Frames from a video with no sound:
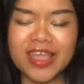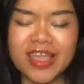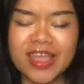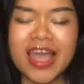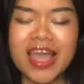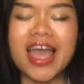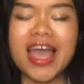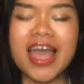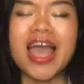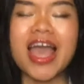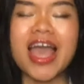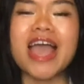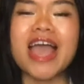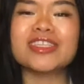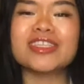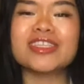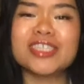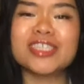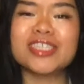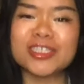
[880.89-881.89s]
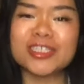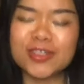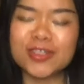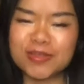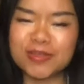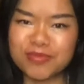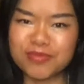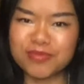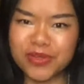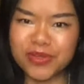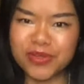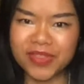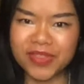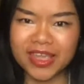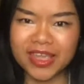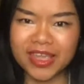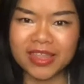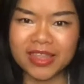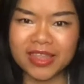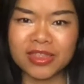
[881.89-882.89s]
and gently breathe in
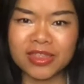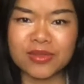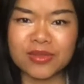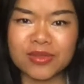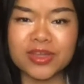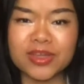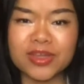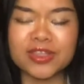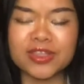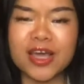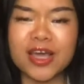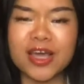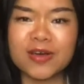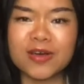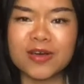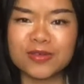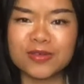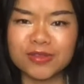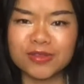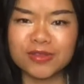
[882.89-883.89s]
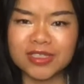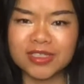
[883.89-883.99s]
through your nose